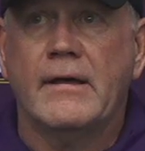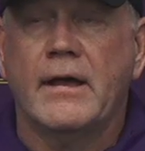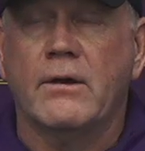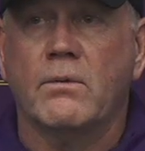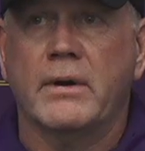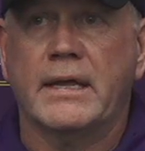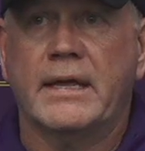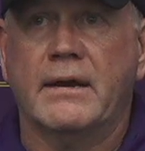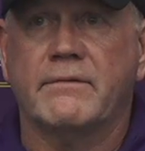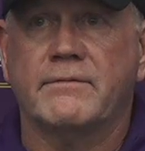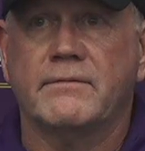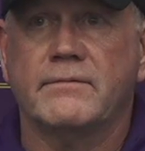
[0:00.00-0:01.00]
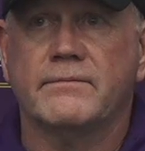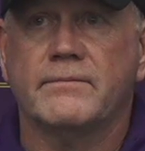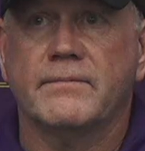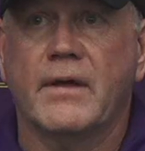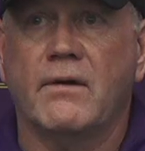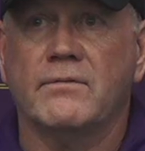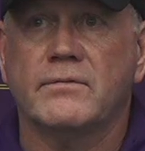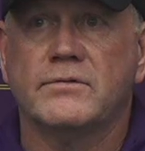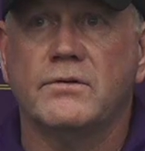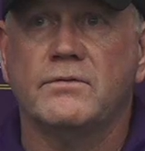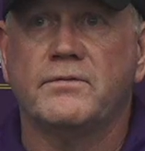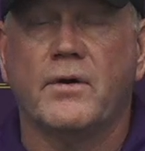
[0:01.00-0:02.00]
to get out
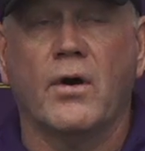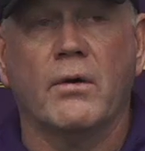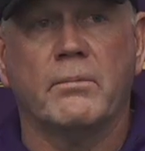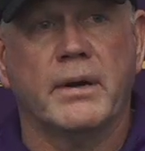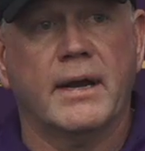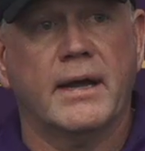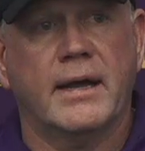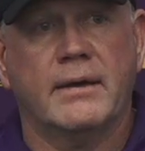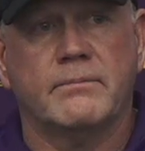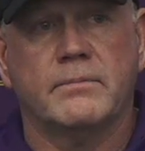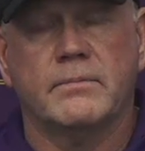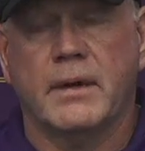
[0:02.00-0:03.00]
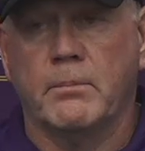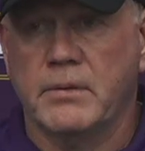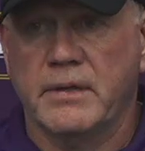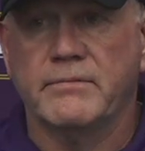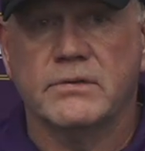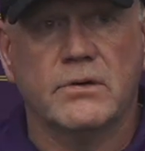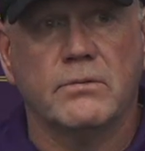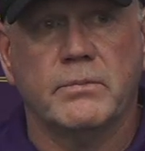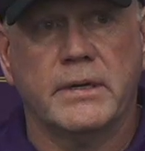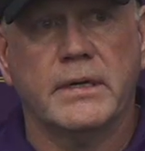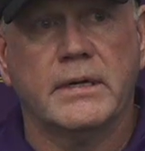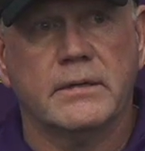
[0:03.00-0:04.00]
too far, but I believe it's going to
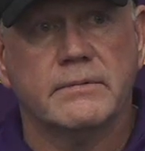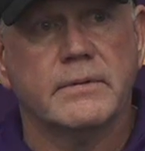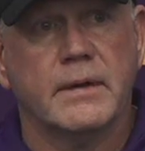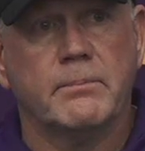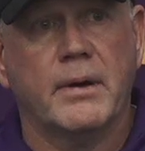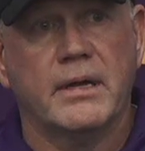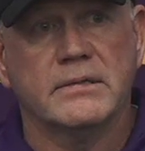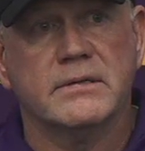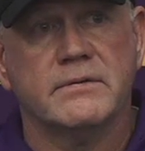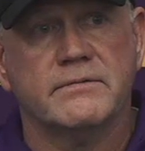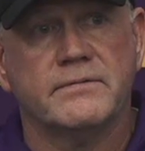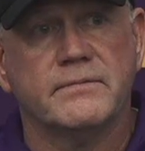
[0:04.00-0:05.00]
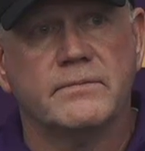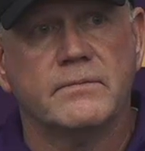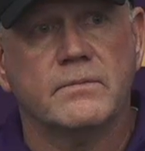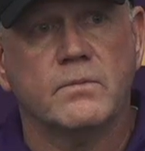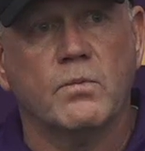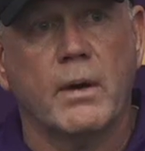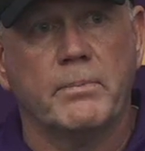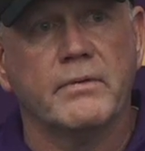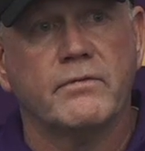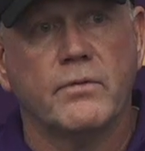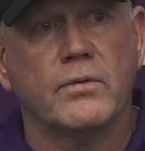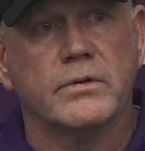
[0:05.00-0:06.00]
be a positive weapon
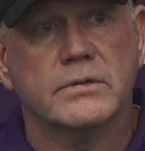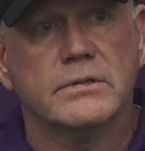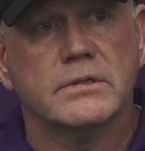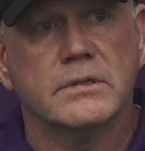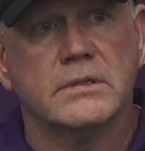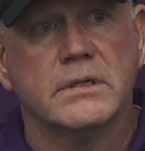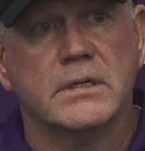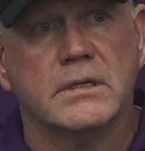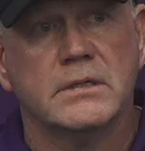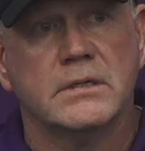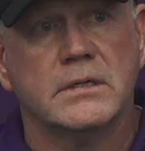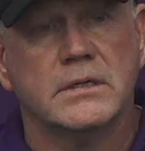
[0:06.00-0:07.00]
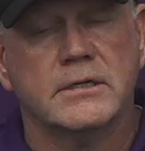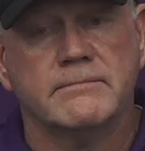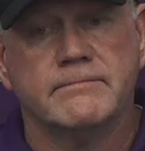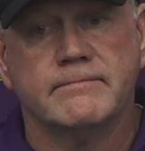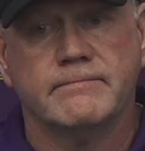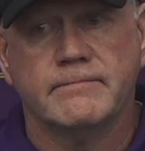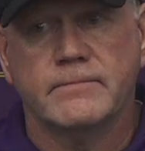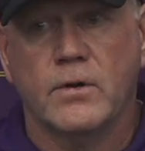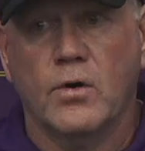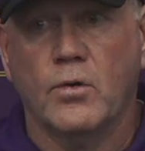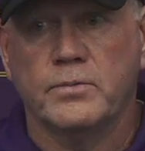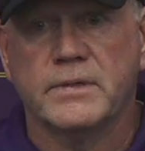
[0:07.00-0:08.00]
for us, and
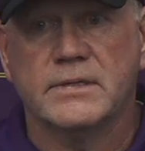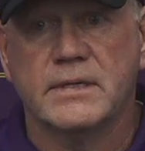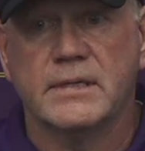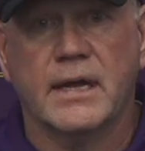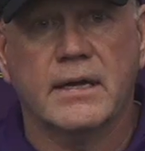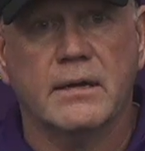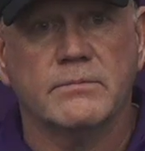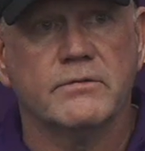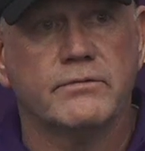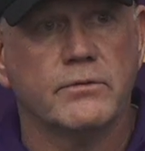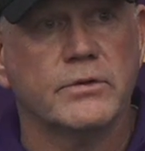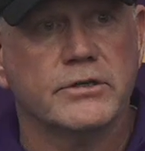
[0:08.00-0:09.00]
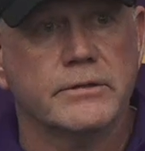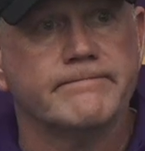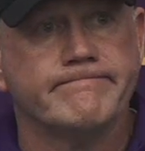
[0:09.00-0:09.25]
hope to see that come to fruition.